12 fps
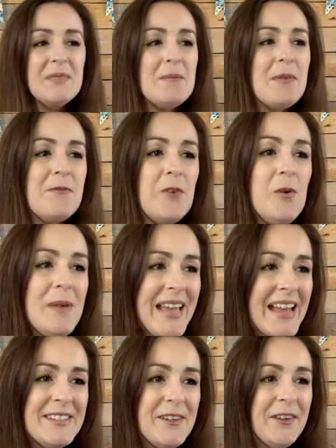before we
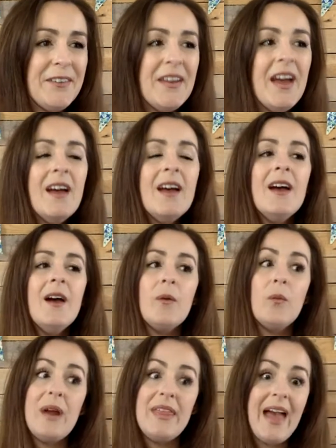get on
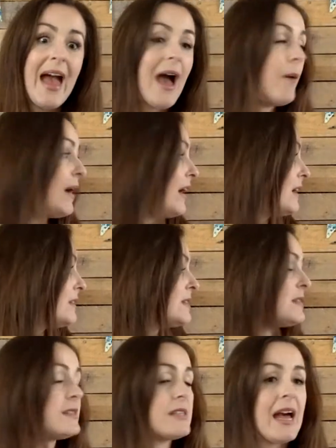with our
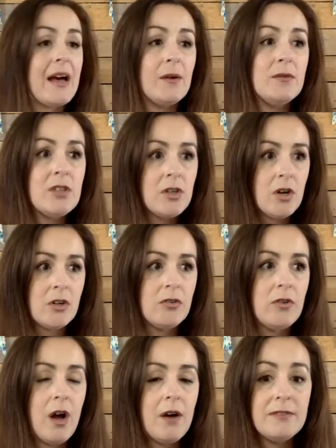sound and our
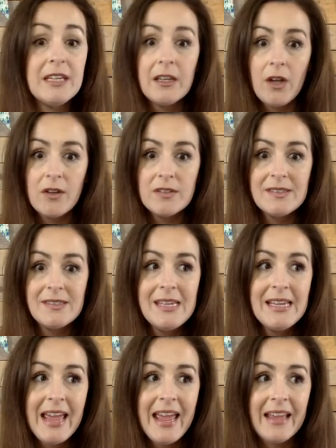crafting and our
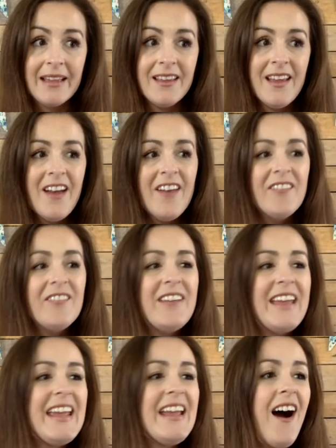singing,
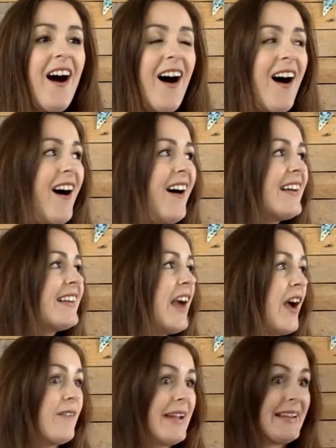we are
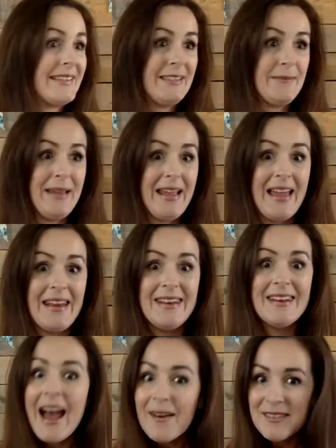going to be
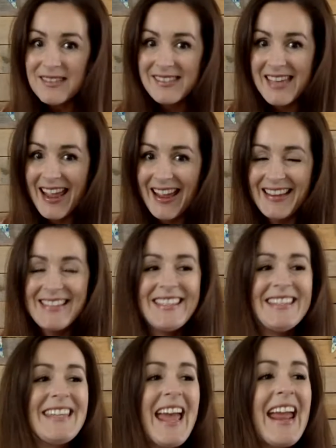announcing
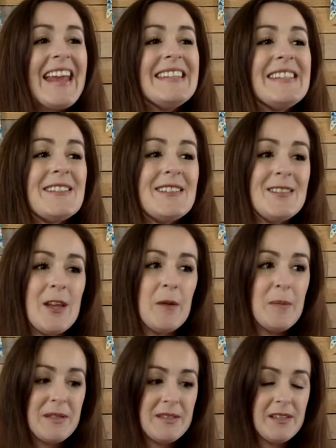today's
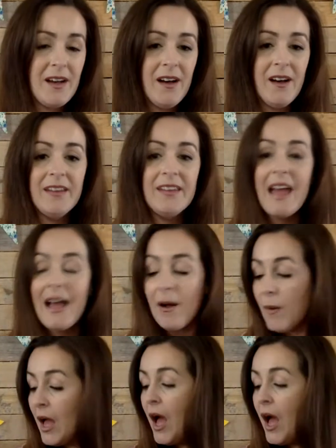superstar. Now,